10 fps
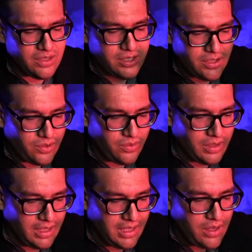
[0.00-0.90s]

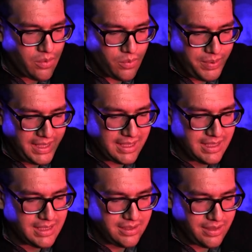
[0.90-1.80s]
So
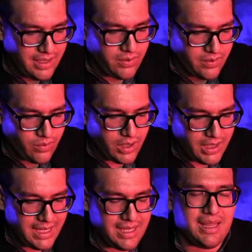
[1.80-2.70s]
because they were
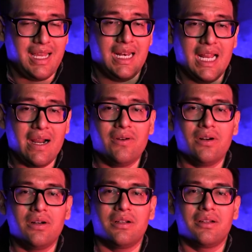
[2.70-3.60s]
working, they
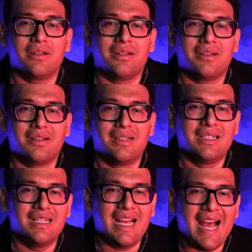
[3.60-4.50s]
never
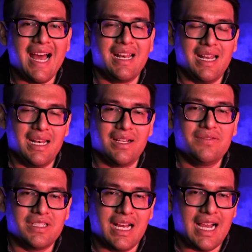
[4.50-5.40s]
had
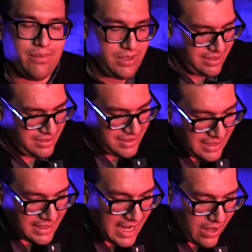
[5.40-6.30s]
enough time to
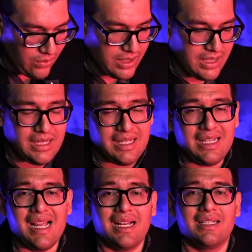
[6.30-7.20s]
sit down
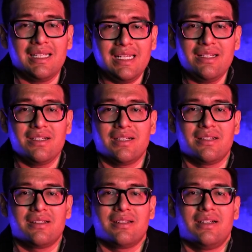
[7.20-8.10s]
and teach
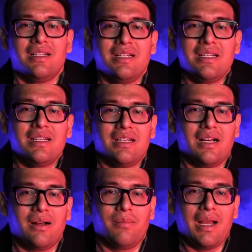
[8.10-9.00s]
us
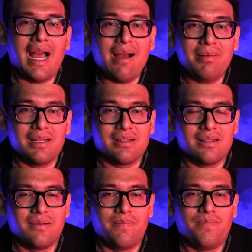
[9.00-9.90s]

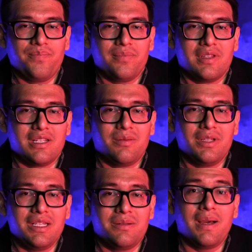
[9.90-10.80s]
habits, some
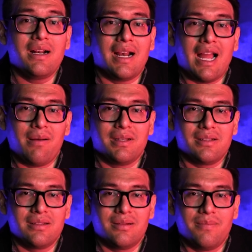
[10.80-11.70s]
of these better
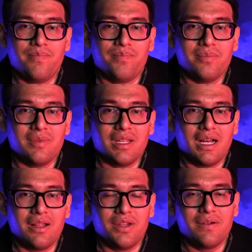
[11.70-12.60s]
habits.
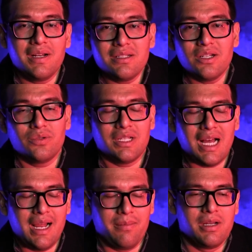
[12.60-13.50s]
There is no
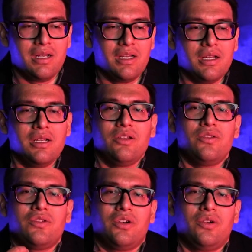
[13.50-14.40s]
time.
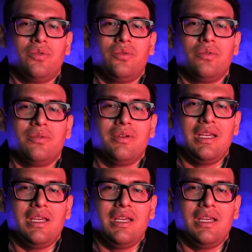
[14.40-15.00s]
So